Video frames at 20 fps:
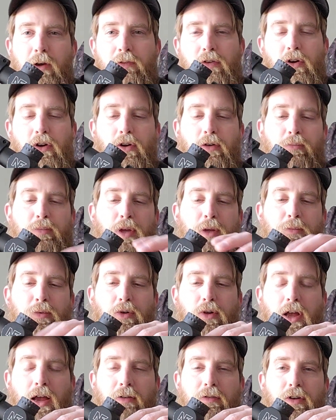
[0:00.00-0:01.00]
I've heard of
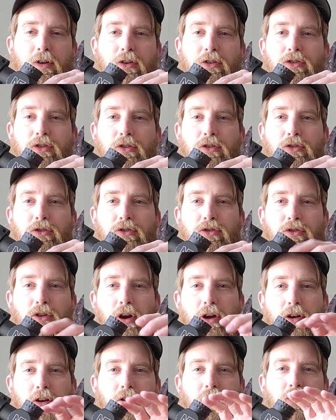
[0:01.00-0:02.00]
people having issues
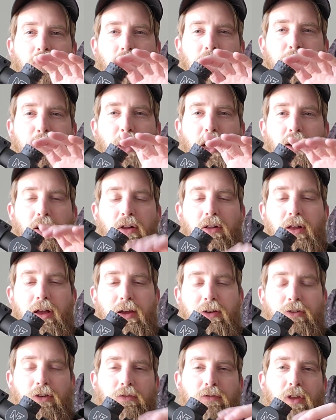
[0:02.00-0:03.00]
trying to adjust
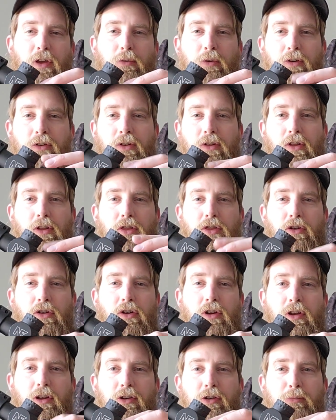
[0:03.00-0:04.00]
parallax if they went to the
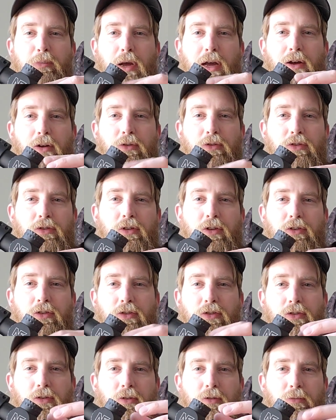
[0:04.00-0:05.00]
30 inch-pounds
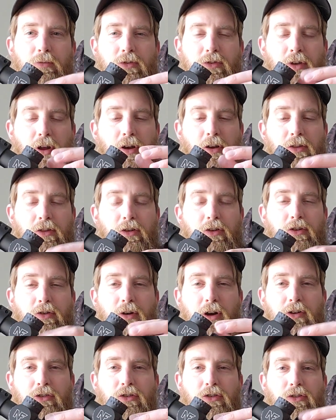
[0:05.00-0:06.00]
that's set on the
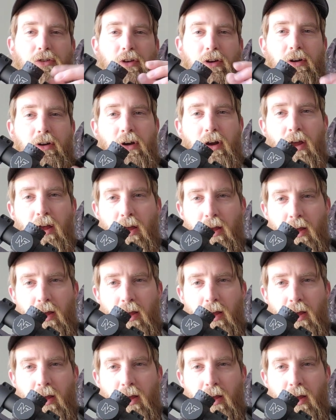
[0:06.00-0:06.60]
directions here.